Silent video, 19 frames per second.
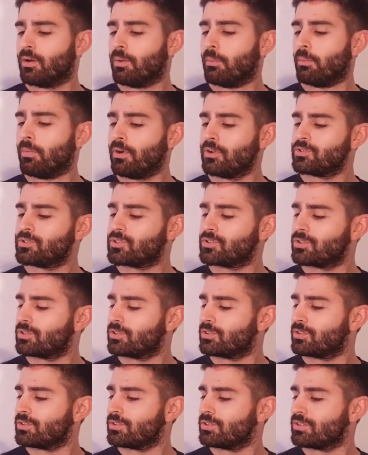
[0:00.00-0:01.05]
most
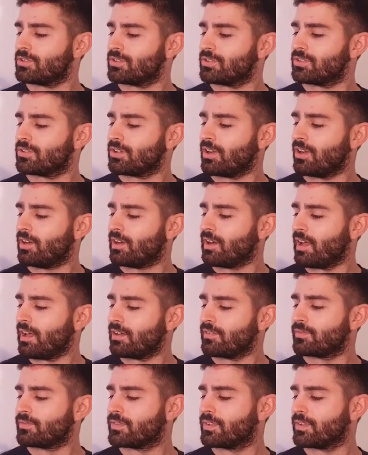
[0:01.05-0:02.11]

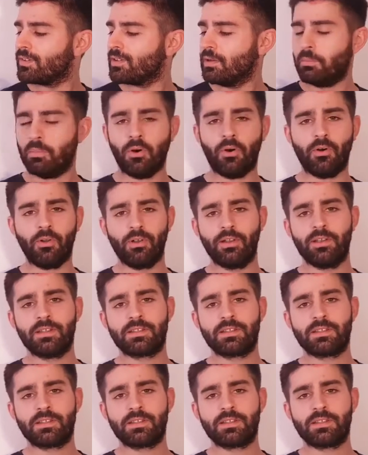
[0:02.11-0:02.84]
loved ball.